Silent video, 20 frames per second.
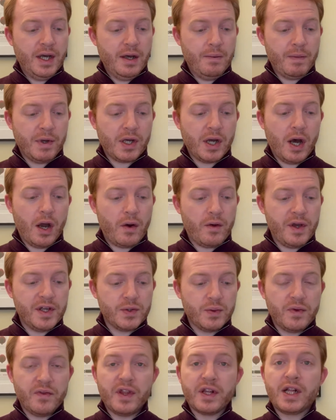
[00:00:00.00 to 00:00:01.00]
Magari is
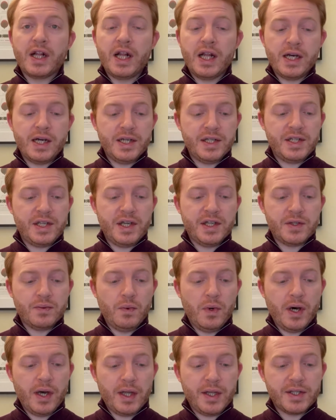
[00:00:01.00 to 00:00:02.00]
one of the classiest
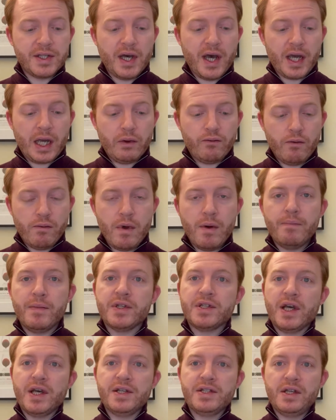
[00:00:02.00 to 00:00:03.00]
wines I can remember
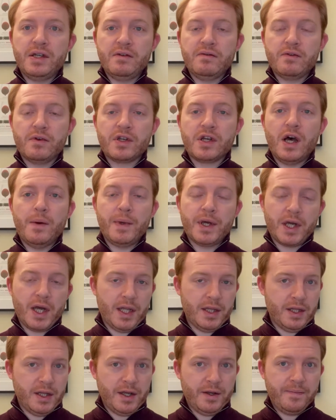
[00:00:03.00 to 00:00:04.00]
tasting for
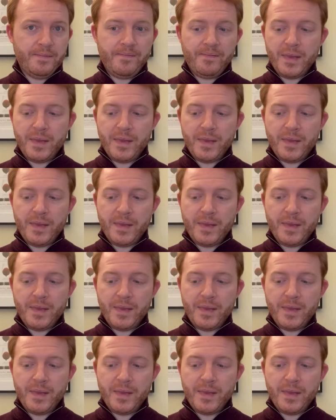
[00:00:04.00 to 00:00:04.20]
Camarcanda.